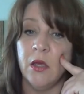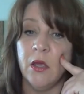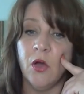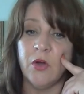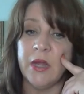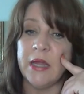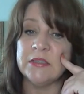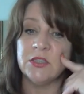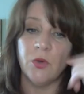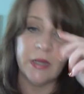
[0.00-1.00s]
Okay,
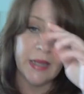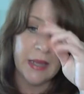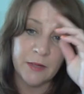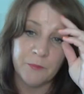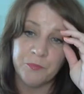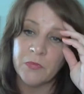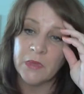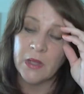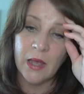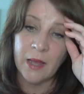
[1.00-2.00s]
so again,
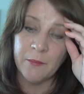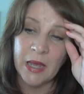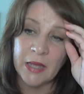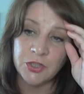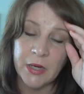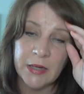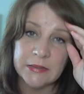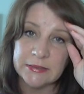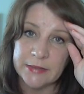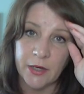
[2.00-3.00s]
I'm not trying
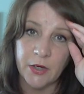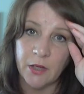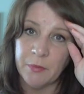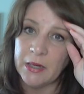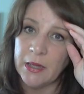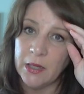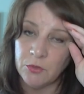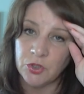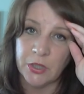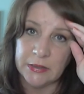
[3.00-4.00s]
to scare you, but I am
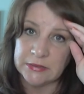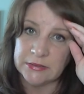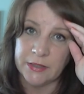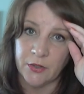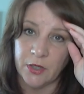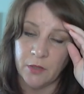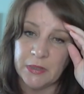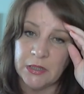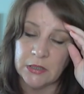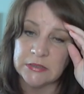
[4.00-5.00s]
trying to scare you,
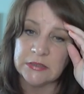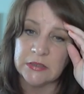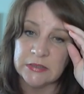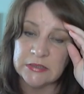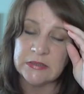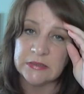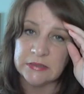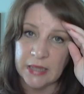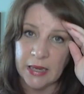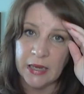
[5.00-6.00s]
because to this
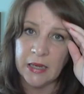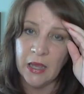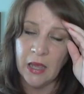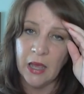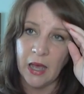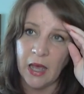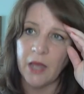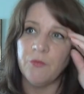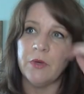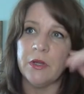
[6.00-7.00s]
day, I
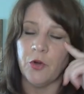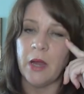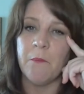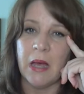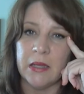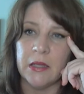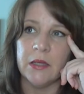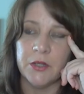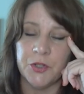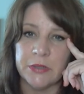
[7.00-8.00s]
regret my
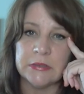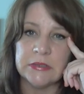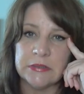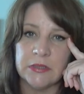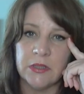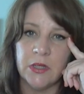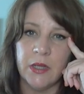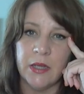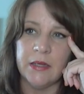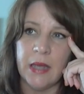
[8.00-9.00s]
ignorance
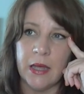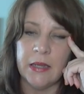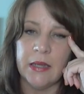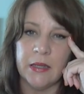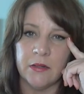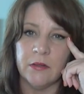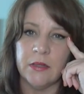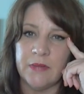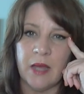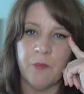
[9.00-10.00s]
in not
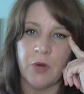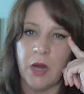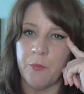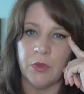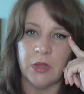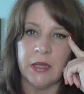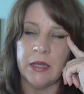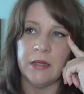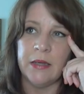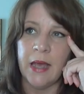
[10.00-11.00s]
handling that properly.
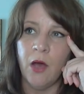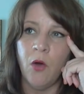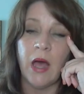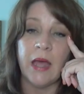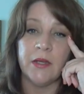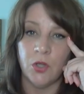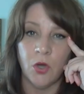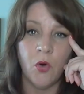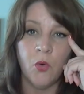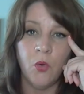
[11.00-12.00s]
And now I
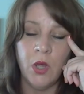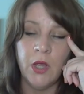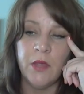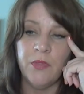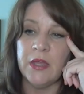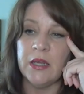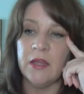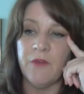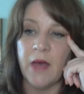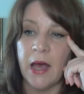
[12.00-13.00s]
know that
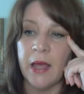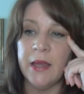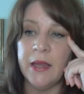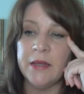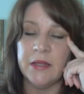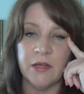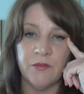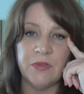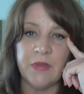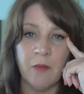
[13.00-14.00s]
if I had
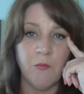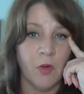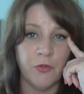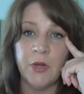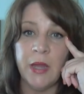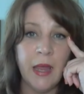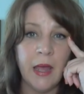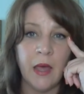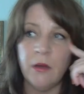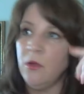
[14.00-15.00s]
given that mother cat